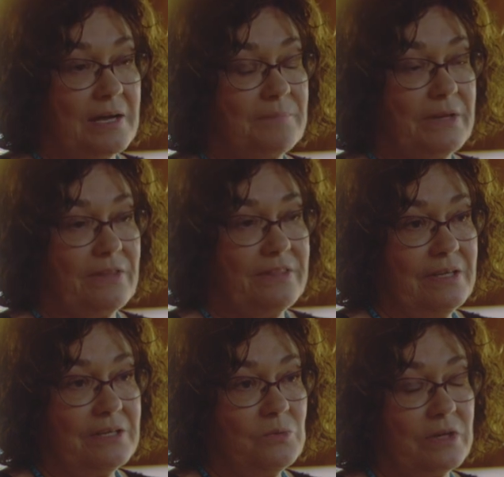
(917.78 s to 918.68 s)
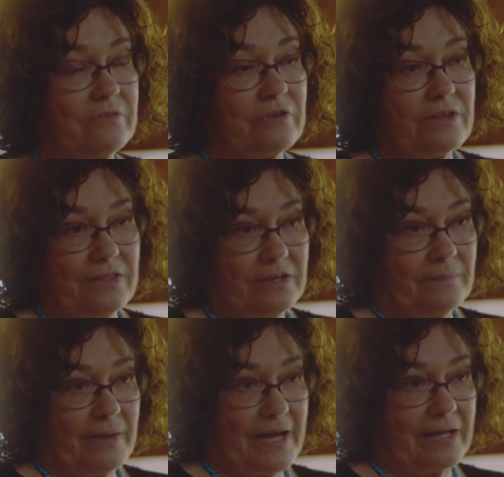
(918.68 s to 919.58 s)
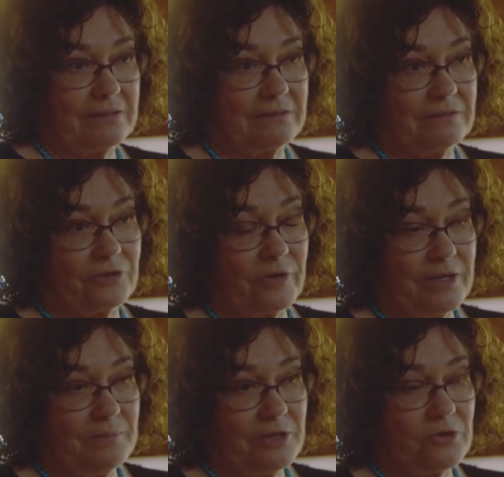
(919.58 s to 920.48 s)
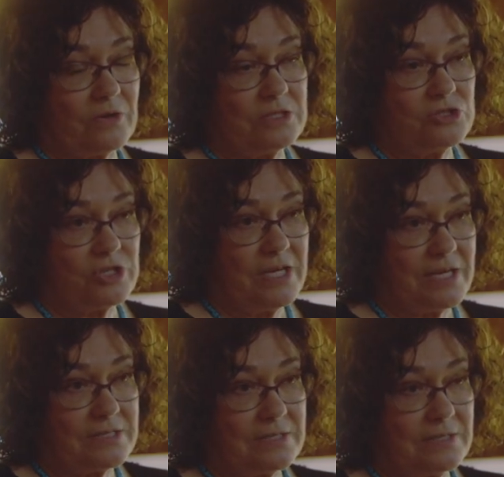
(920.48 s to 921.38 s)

But then, whenever I think about grandmother and Jess